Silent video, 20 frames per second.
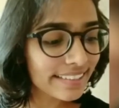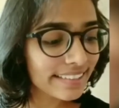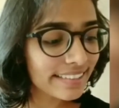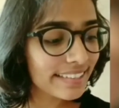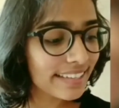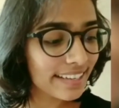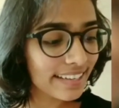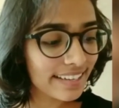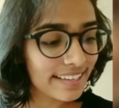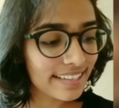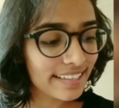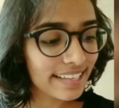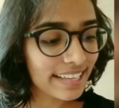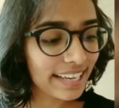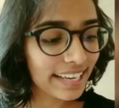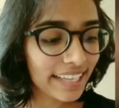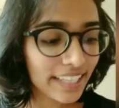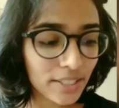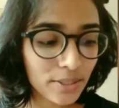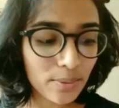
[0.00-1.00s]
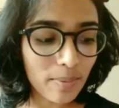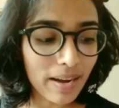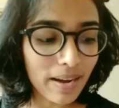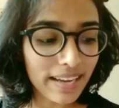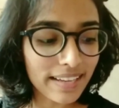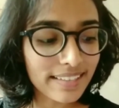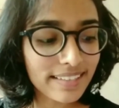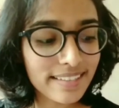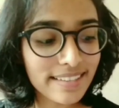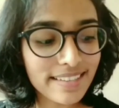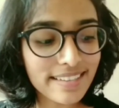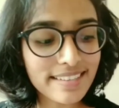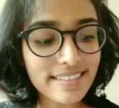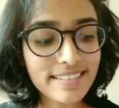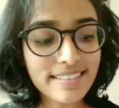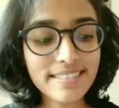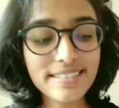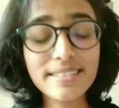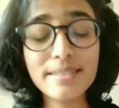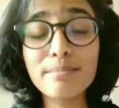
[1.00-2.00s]
The eighth one
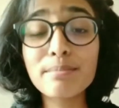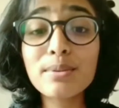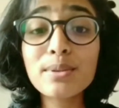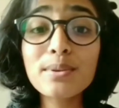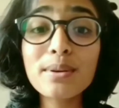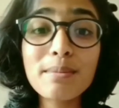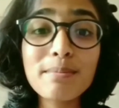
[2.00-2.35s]
is The Blue